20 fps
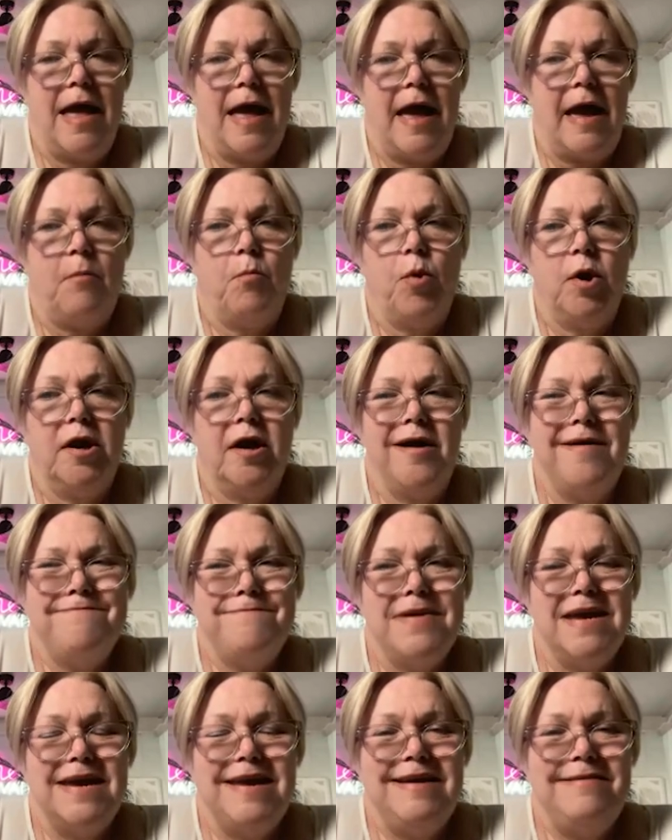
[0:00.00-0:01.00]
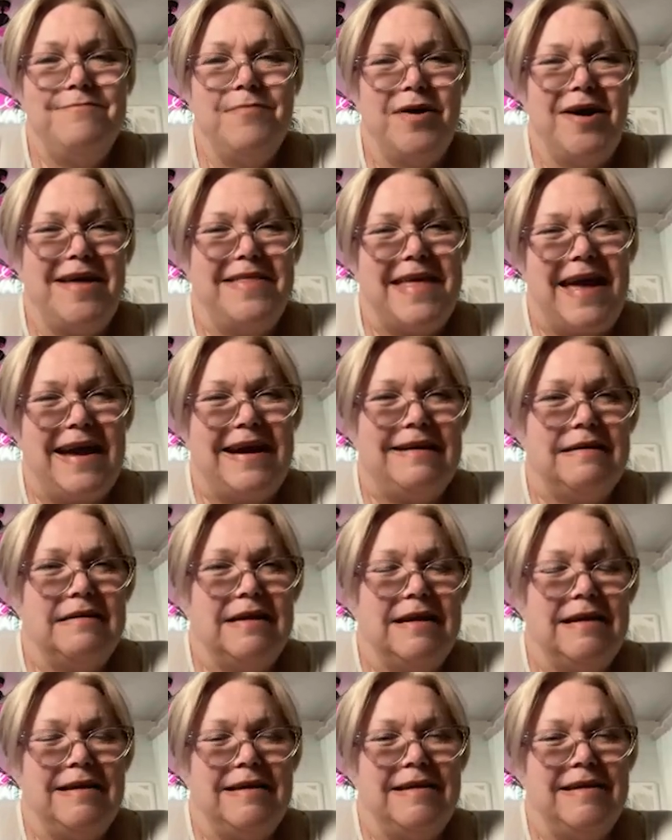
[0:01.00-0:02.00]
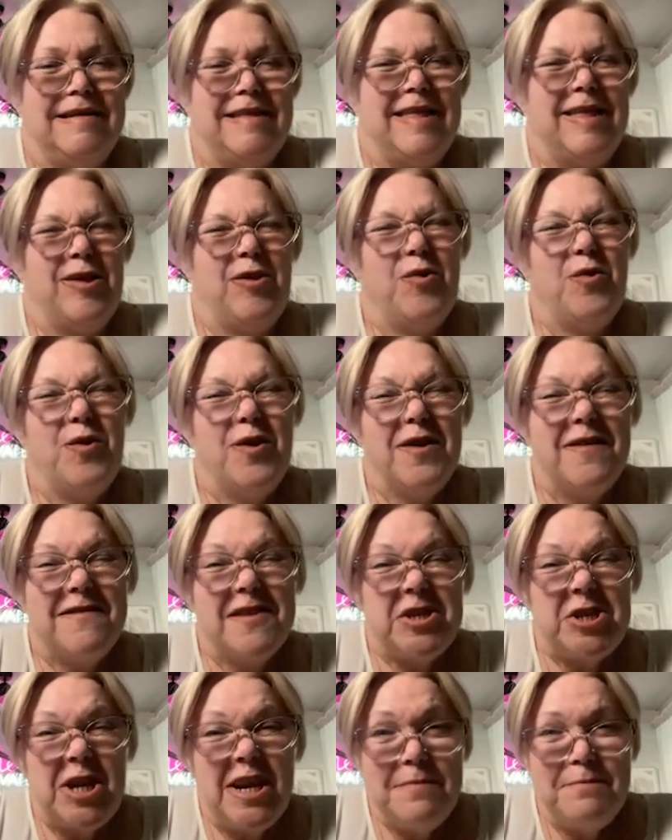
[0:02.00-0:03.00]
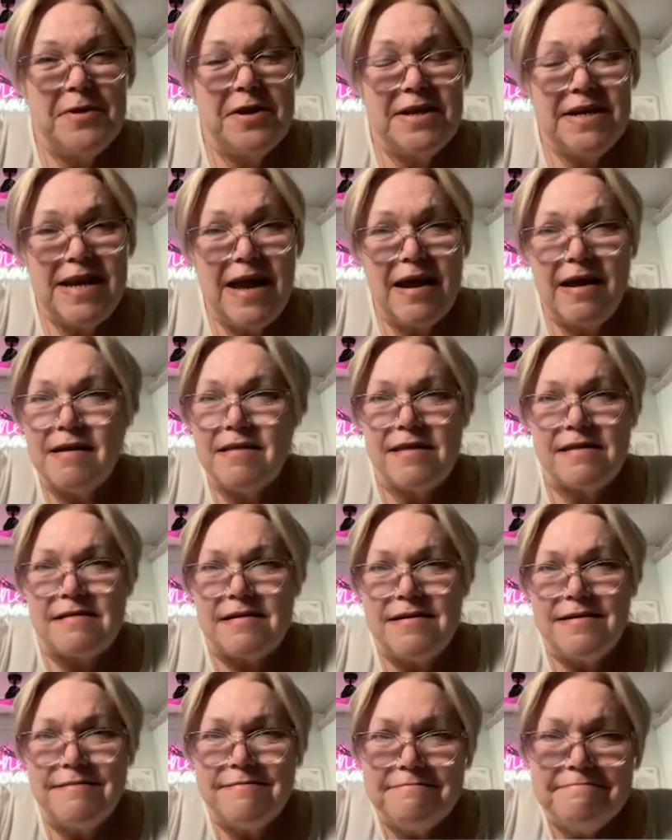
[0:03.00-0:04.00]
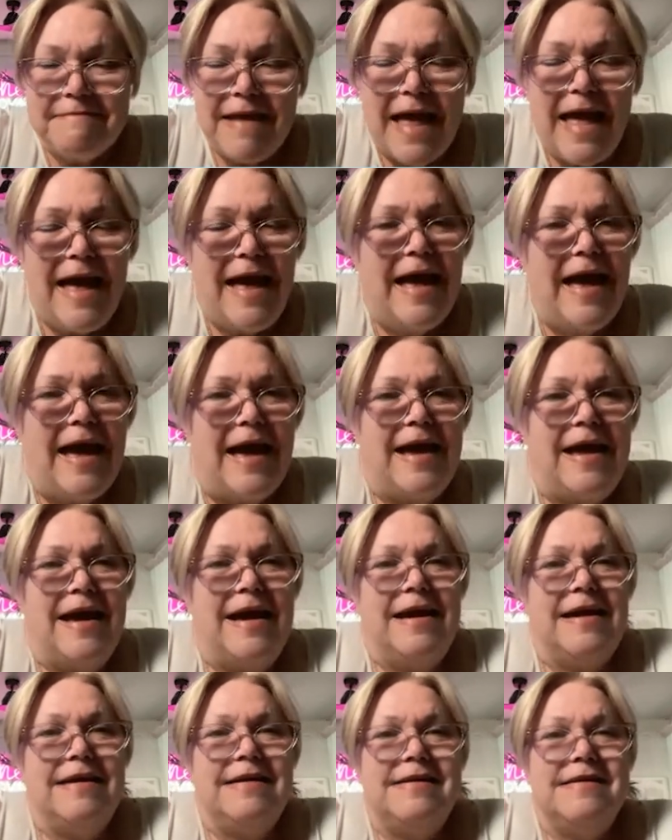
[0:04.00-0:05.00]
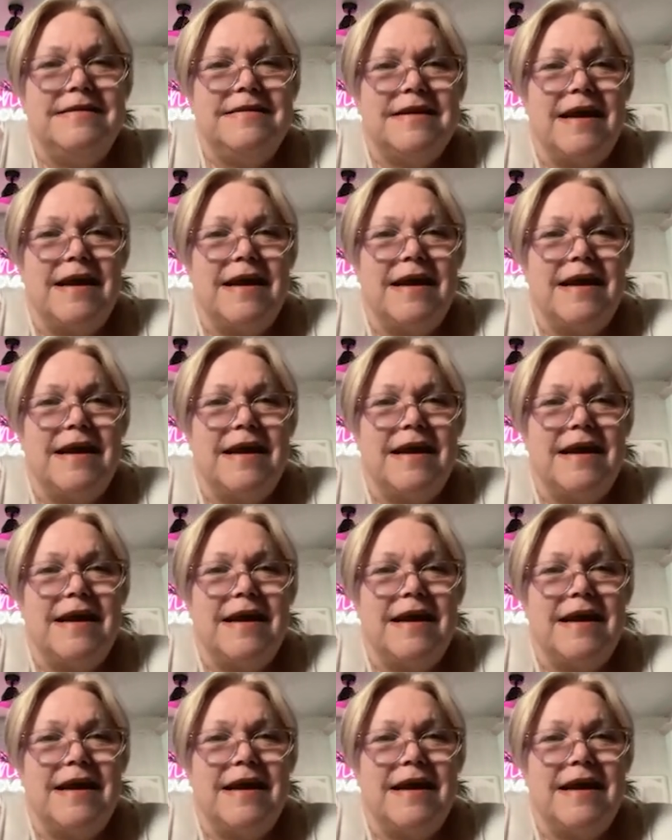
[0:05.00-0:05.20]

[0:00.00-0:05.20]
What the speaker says: And what I mean by that is sort of cheap and nasty. And